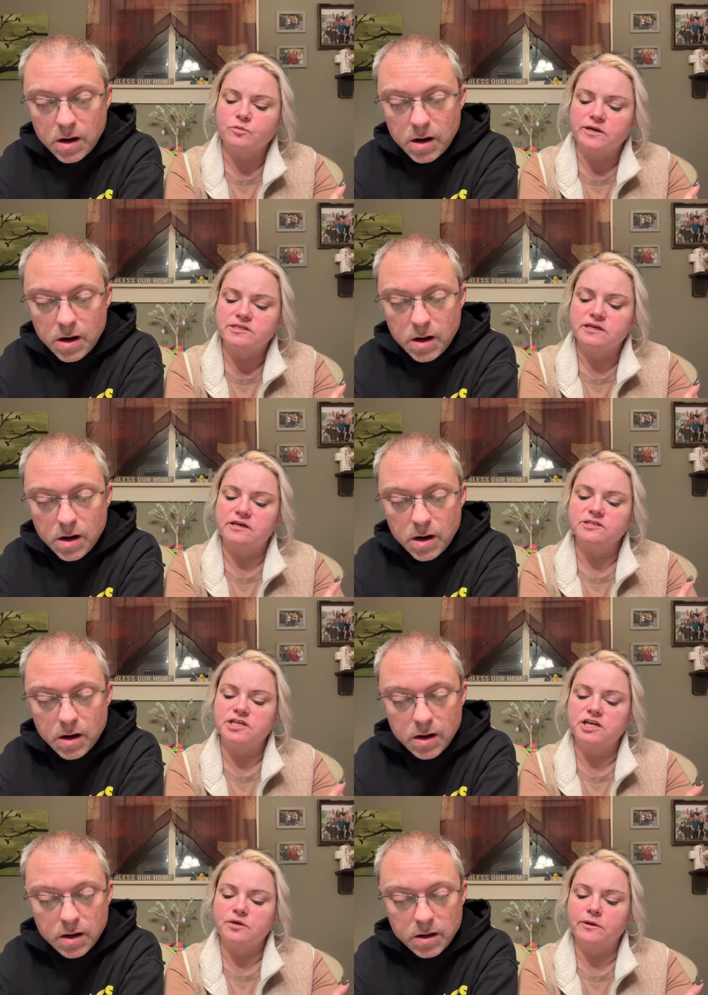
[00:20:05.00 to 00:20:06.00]
Speaker 1: went to
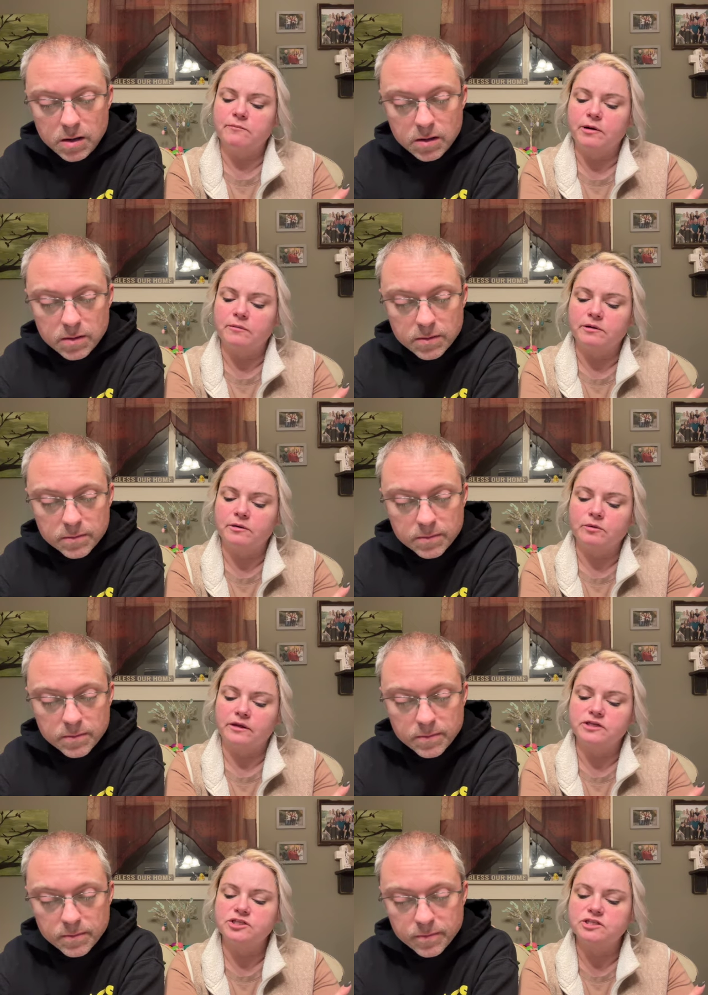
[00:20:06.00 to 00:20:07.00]
continuing public
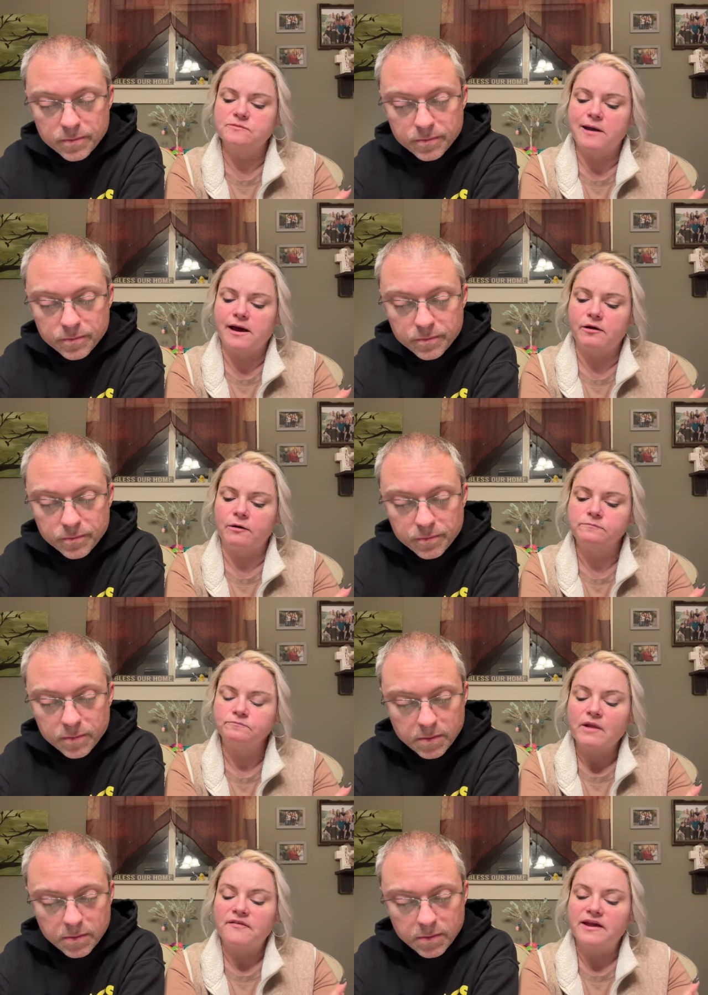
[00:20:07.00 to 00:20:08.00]
relations battle,
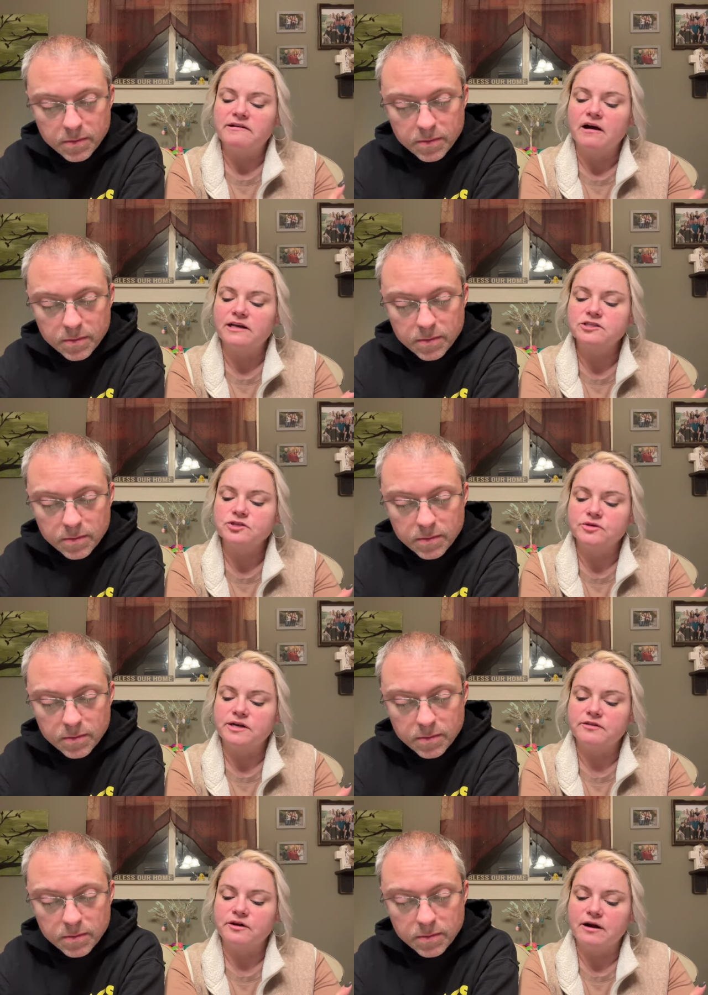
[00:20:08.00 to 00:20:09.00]
and they
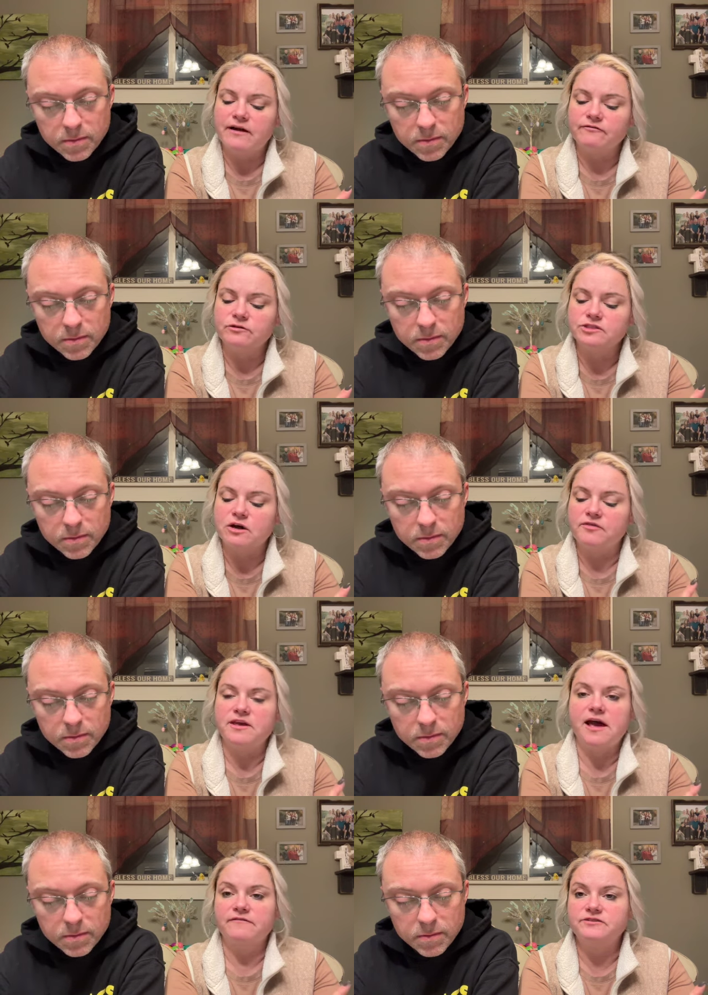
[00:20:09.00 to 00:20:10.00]
concentrated their efforts on the
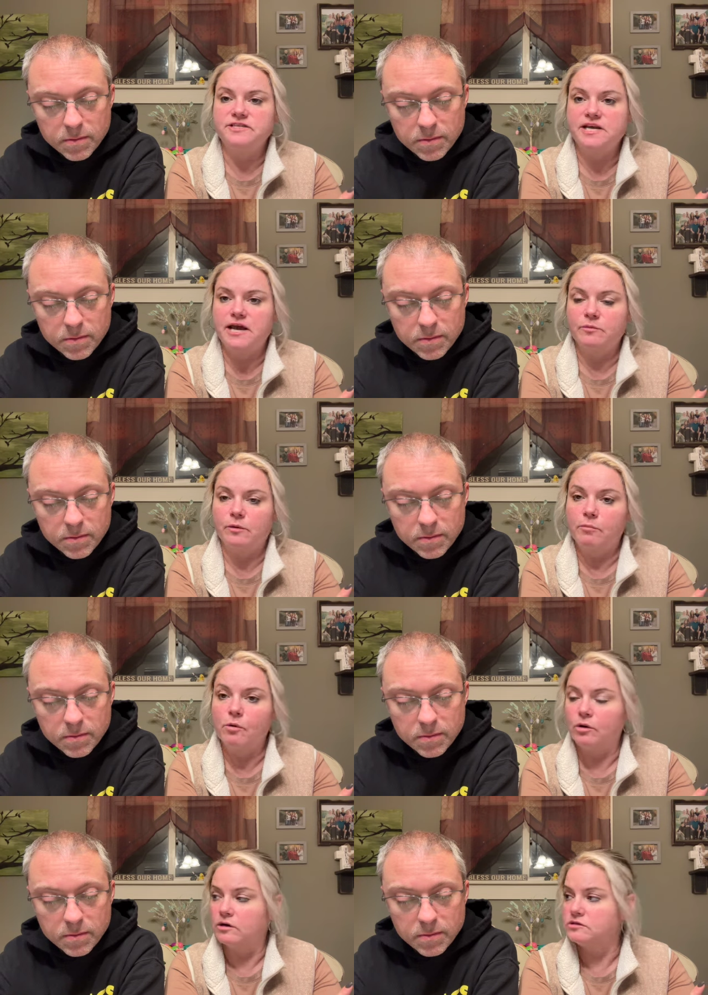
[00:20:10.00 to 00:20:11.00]
FDA
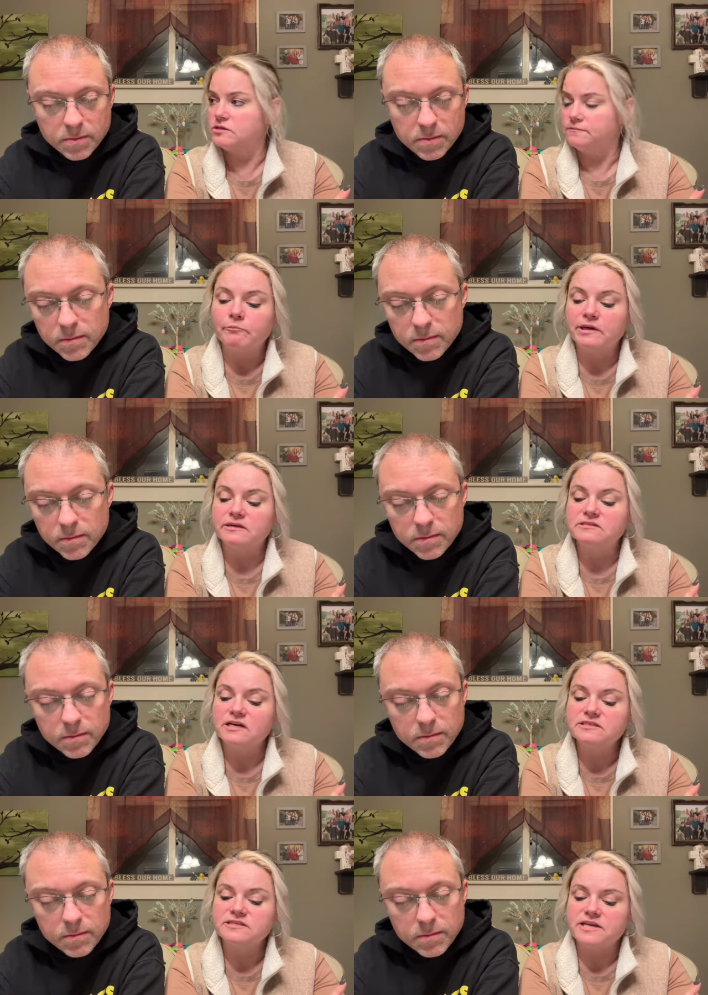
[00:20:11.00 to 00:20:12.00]
reports. But it
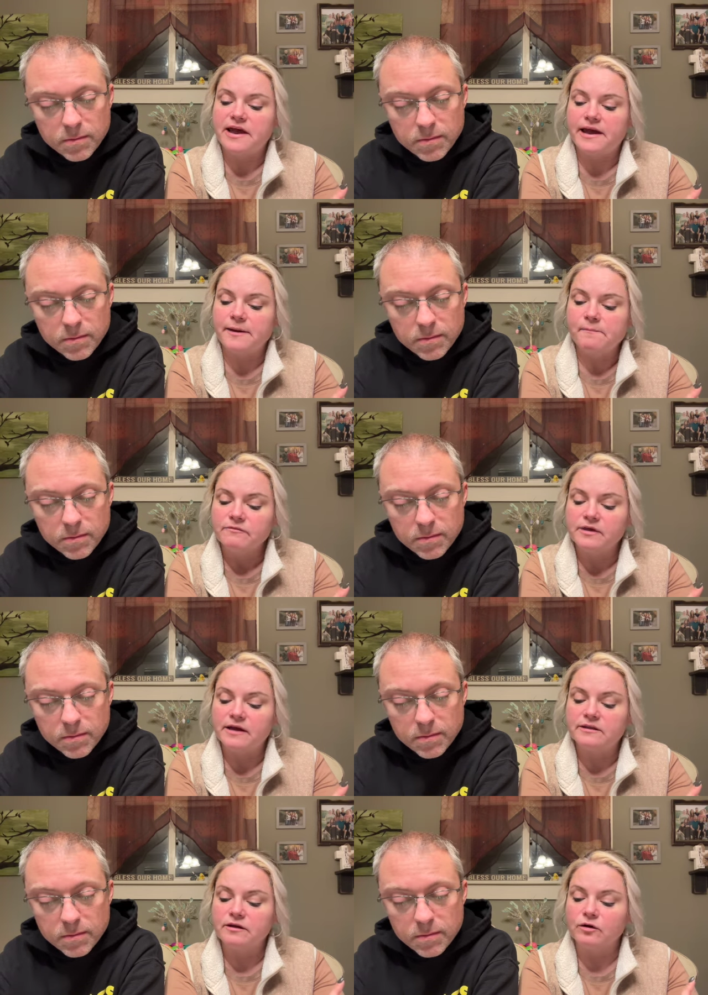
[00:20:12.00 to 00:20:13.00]
does say that
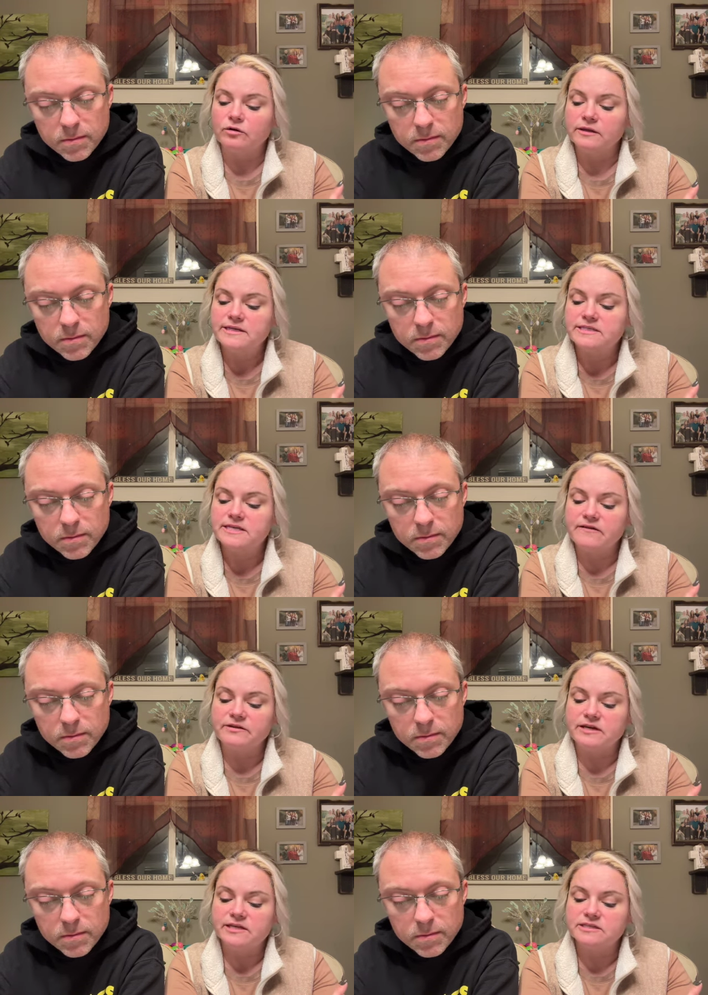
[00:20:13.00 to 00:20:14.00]
in the early
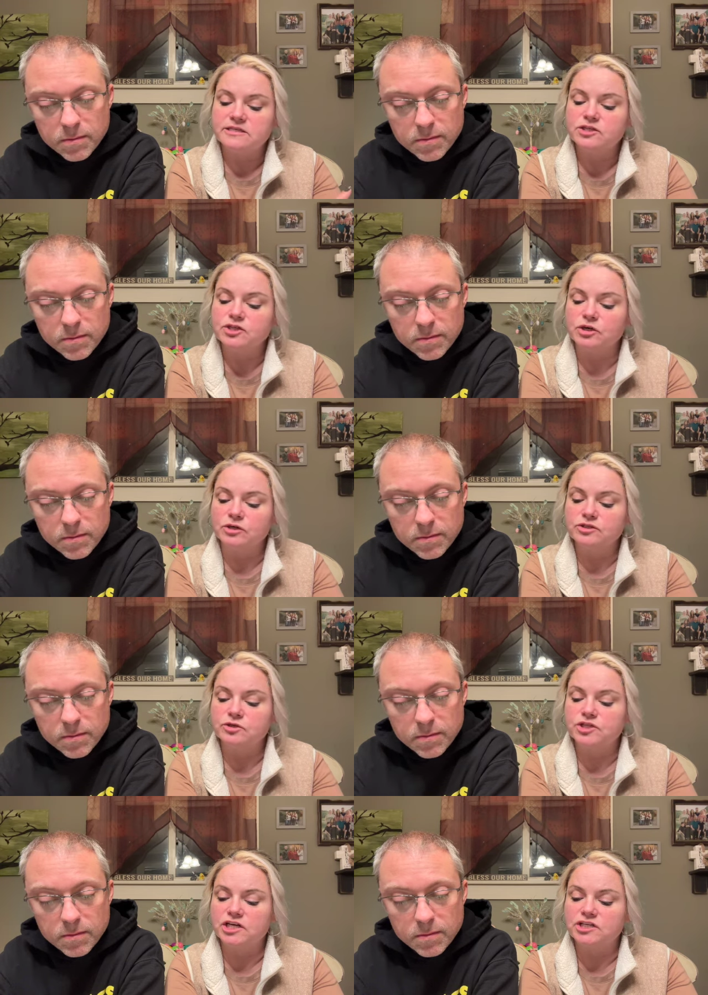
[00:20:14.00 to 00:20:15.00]
70s, the Sugar
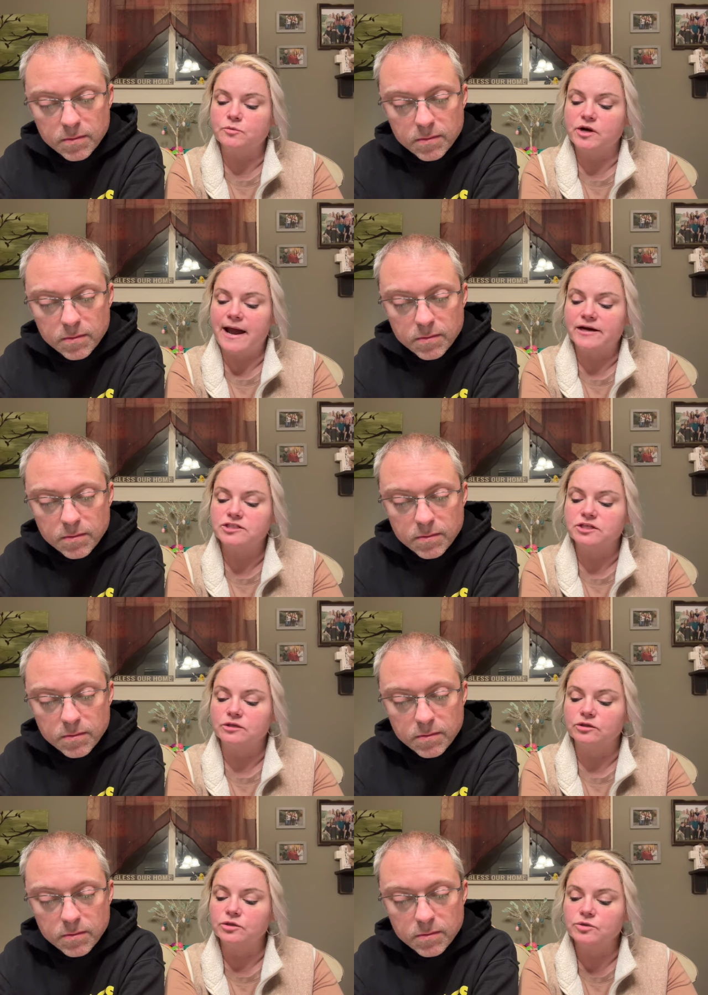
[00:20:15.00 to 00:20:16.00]
Association would actually
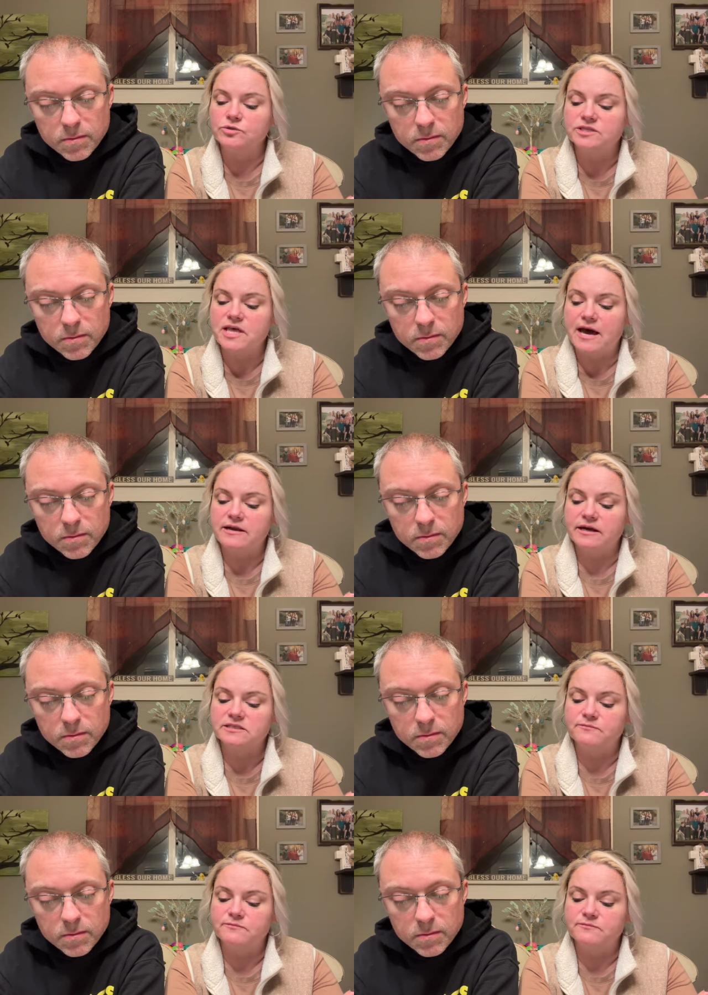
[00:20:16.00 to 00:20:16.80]
lose that next